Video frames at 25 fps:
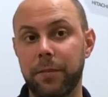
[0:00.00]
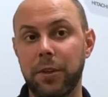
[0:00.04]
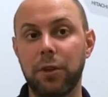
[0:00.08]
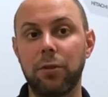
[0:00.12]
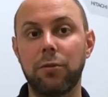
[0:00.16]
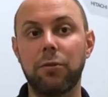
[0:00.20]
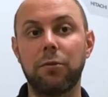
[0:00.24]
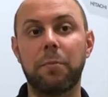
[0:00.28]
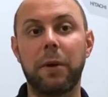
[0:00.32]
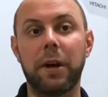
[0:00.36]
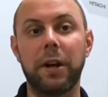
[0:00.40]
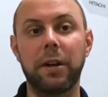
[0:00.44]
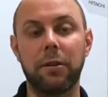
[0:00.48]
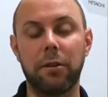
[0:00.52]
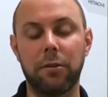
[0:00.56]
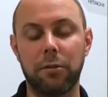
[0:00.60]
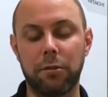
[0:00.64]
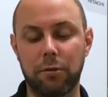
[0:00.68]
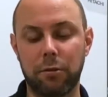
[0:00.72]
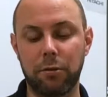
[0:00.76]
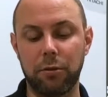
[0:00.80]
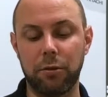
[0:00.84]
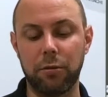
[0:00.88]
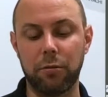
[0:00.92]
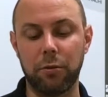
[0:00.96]
used by
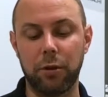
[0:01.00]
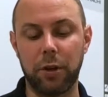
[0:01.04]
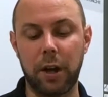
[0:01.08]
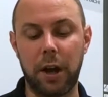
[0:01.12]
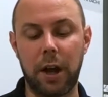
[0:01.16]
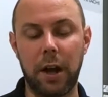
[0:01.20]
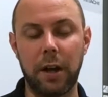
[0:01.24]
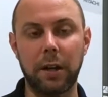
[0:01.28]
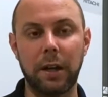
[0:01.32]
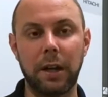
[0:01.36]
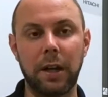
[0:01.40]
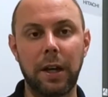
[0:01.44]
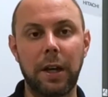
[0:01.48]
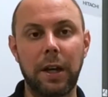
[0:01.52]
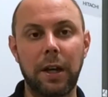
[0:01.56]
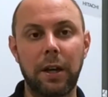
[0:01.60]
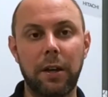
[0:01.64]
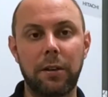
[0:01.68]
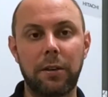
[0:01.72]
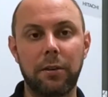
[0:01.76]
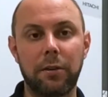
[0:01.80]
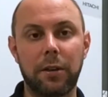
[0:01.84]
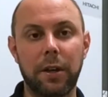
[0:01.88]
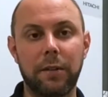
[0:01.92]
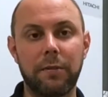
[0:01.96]
another crew or not,
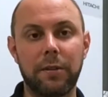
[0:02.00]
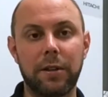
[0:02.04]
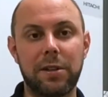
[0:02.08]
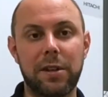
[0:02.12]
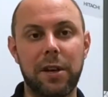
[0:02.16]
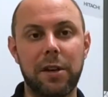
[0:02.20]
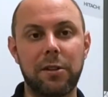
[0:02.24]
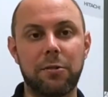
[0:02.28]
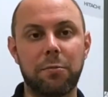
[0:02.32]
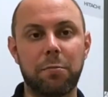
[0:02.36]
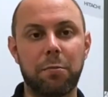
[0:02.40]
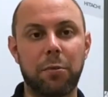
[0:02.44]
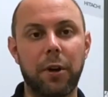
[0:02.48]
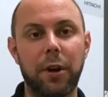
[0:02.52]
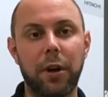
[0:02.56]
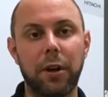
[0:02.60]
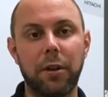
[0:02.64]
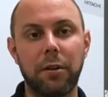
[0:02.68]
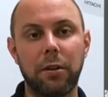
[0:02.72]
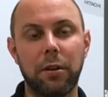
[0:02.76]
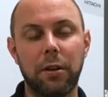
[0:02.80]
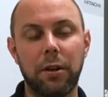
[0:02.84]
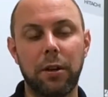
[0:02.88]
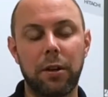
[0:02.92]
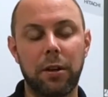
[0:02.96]
they'll give a test
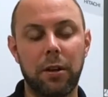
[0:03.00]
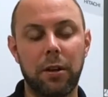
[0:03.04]
spray